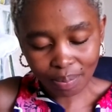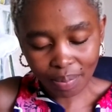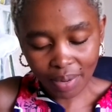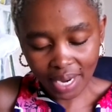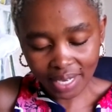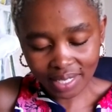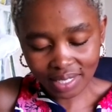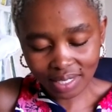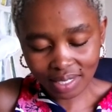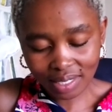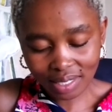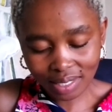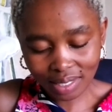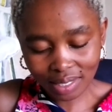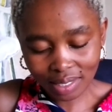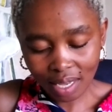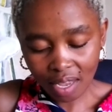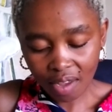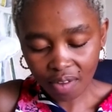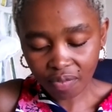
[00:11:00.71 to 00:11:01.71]

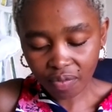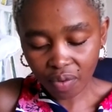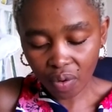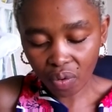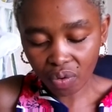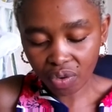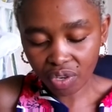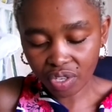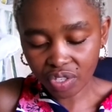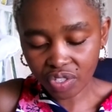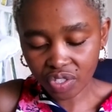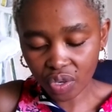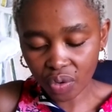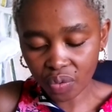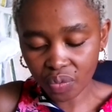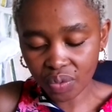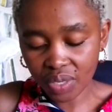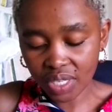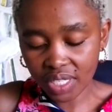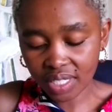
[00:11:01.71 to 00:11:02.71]
practice-focused
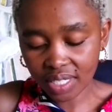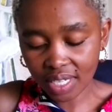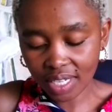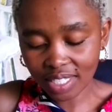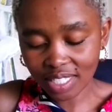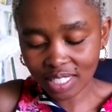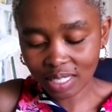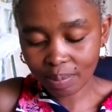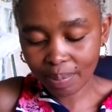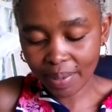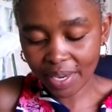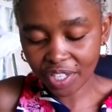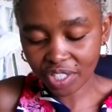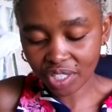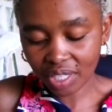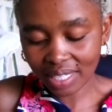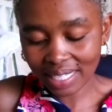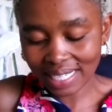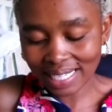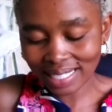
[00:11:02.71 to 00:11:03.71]
research
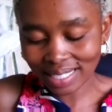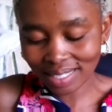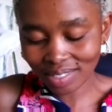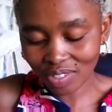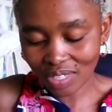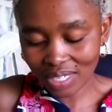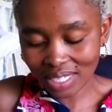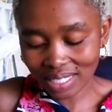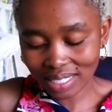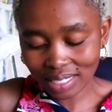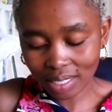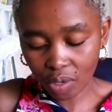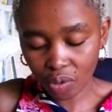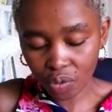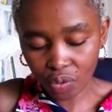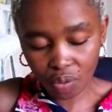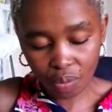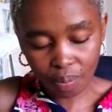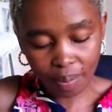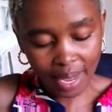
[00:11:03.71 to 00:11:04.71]
special interest
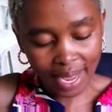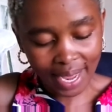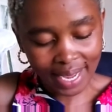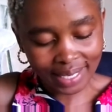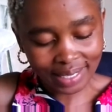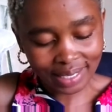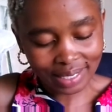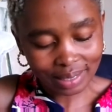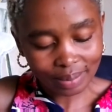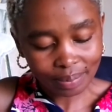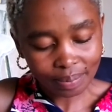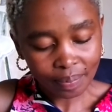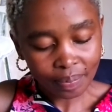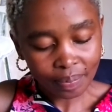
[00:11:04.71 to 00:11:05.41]
group at